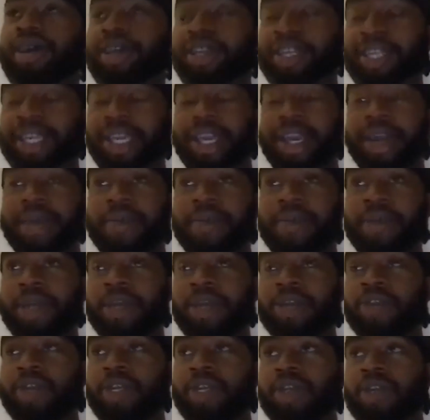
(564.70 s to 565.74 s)
Yeah, man,
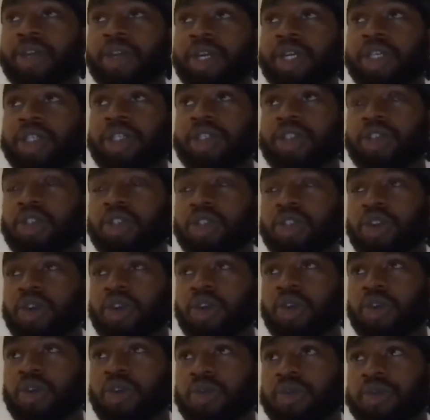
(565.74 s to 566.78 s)
great question.
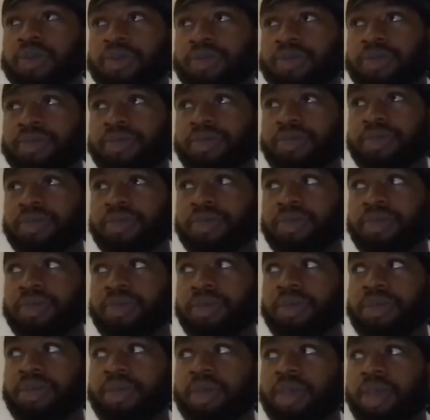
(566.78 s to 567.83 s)
So,
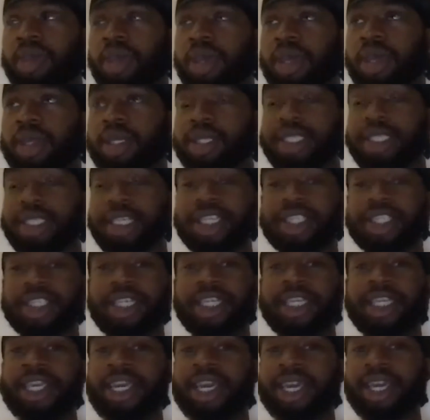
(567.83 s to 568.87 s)
since a
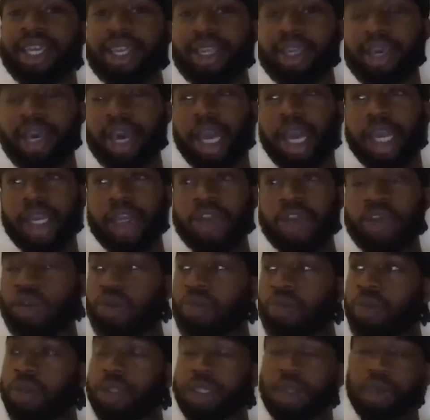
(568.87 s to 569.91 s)
kid, I knew
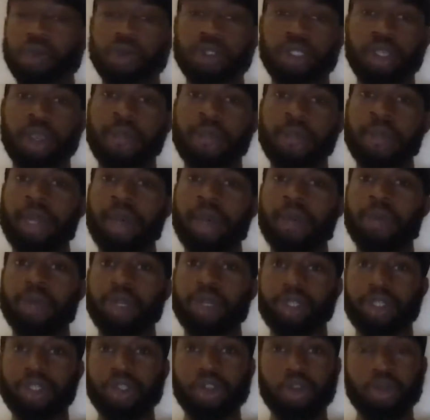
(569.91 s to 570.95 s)
music was something that I
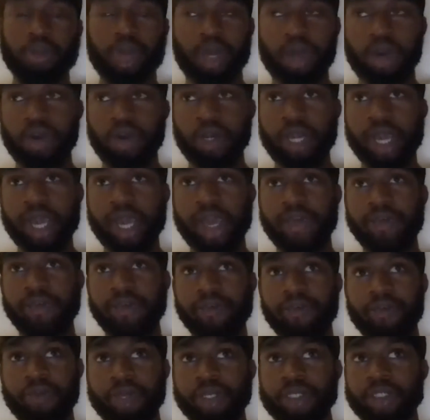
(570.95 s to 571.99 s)
wanted to do my whole
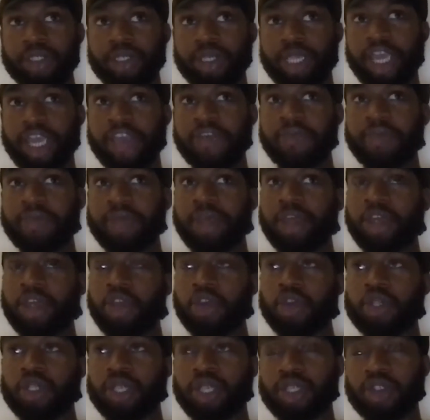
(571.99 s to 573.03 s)
life, which gave me a
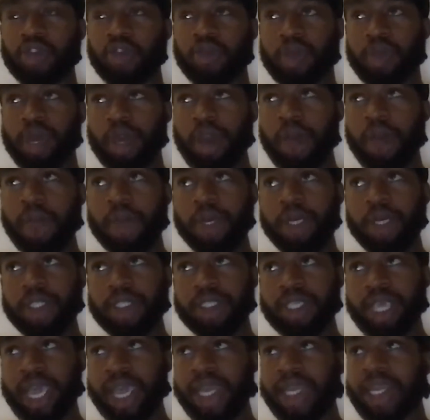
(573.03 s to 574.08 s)
huge sense of
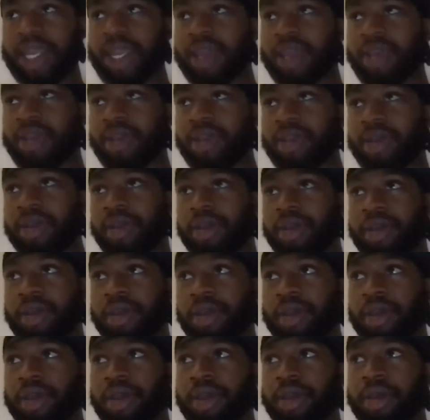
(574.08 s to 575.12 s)
purpose, and it
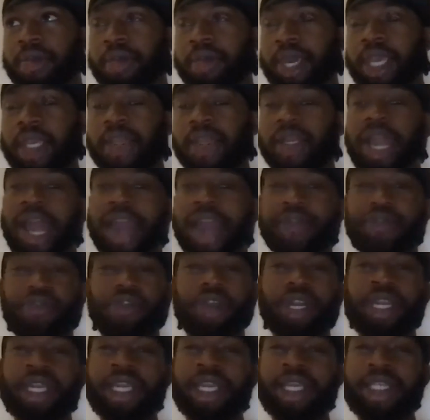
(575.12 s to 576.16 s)
made life
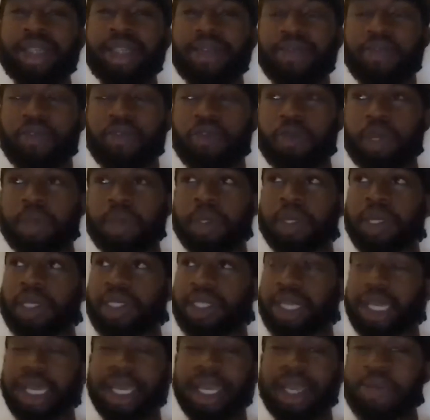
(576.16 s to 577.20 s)
really easy for me because
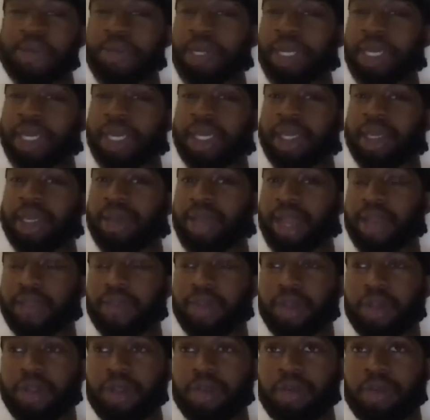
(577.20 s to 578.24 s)
it eliminated
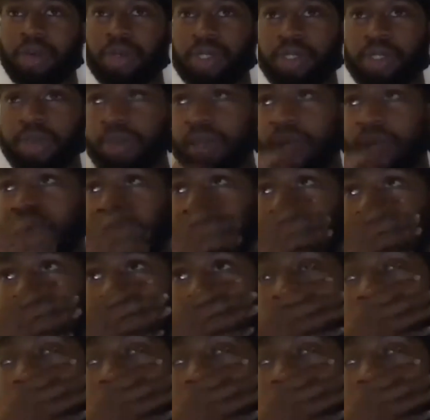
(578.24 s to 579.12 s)
every other possibility.